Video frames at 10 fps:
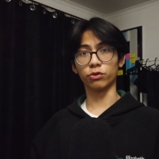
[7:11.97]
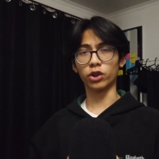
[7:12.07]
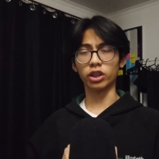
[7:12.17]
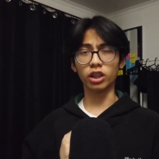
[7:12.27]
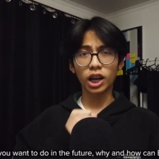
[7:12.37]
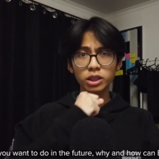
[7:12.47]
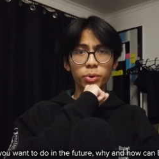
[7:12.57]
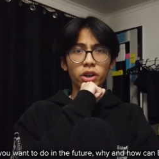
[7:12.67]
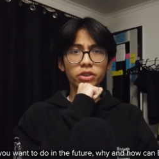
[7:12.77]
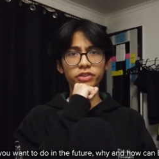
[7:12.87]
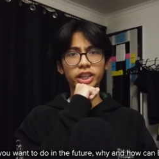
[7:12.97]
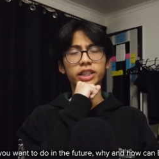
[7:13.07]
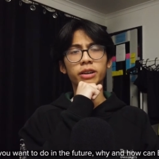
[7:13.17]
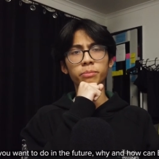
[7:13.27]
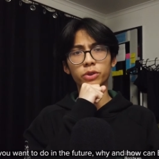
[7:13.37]
so for the last part of the
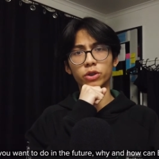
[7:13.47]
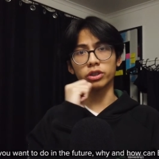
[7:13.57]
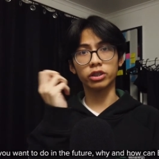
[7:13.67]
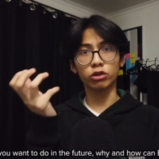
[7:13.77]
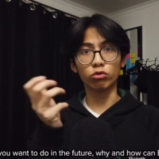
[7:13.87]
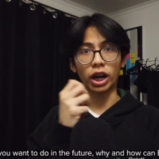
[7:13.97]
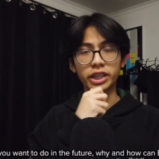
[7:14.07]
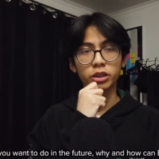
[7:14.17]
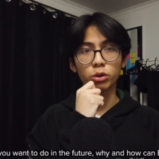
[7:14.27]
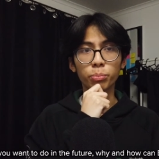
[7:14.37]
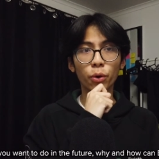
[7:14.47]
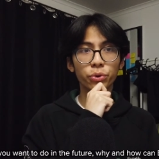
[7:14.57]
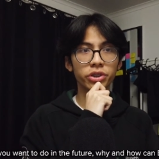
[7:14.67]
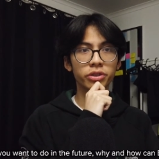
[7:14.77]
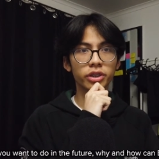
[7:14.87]
exam there's a writing
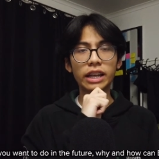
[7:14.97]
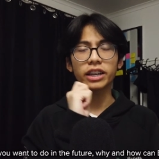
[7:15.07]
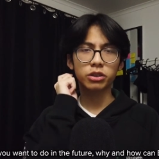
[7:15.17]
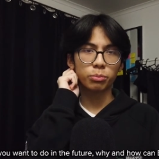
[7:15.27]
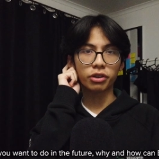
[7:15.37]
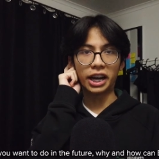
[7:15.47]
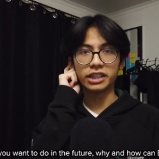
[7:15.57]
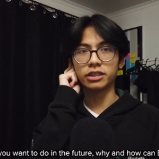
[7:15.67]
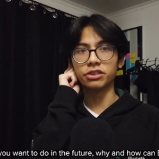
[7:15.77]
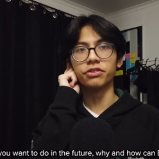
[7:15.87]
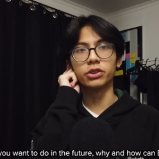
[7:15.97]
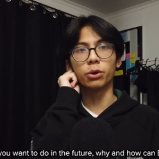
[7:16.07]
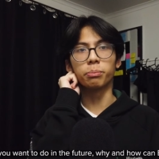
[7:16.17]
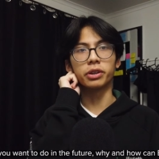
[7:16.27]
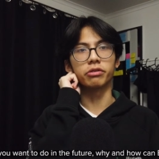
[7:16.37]
component and that comprises of a
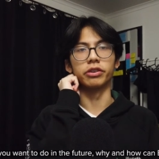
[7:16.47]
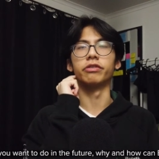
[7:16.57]
topic